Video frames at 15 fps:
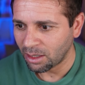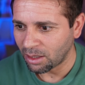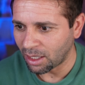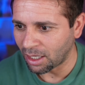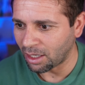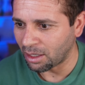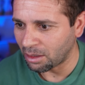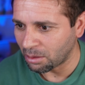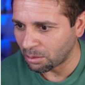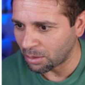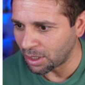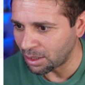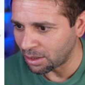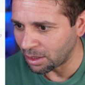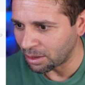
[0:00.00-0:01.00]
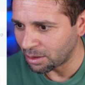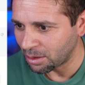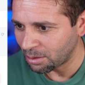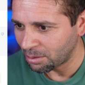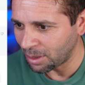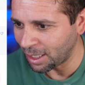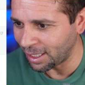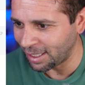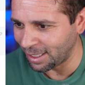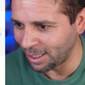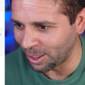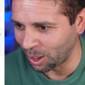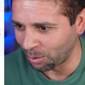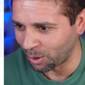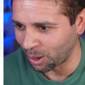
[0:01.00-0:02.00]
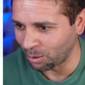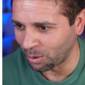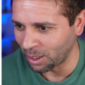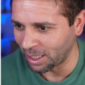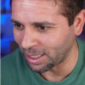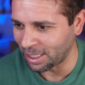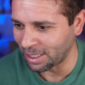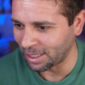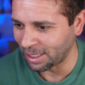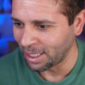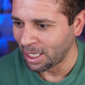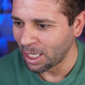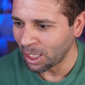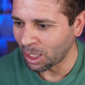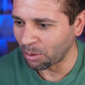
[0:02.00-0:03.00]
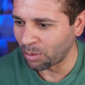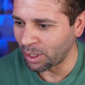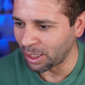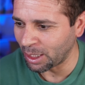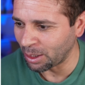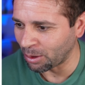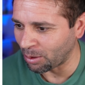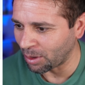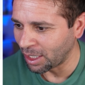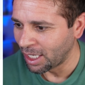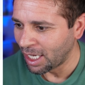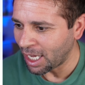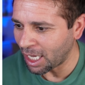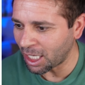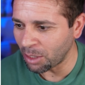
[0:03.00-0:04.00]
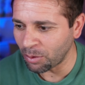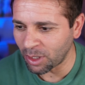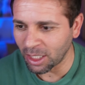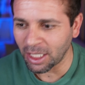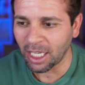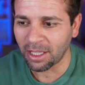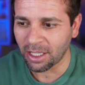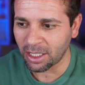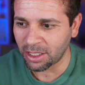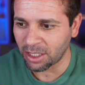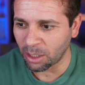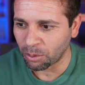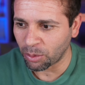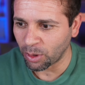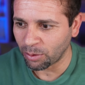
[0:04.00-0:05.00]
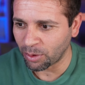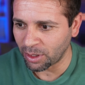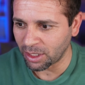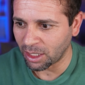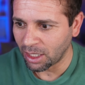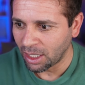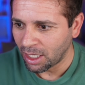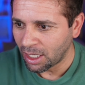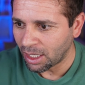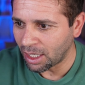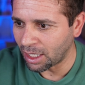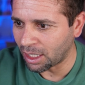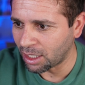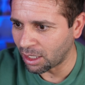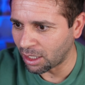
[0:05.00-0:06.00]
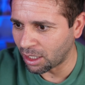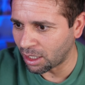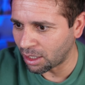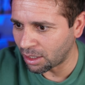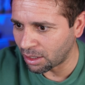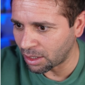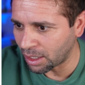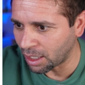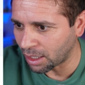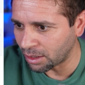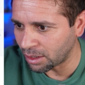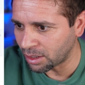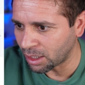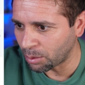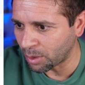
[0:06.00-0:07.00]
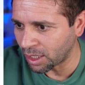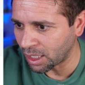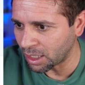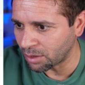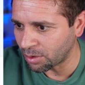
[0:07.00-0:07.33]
What is this? Subscription. This is completely wrong. I give it another example, for example, like regarding summarize.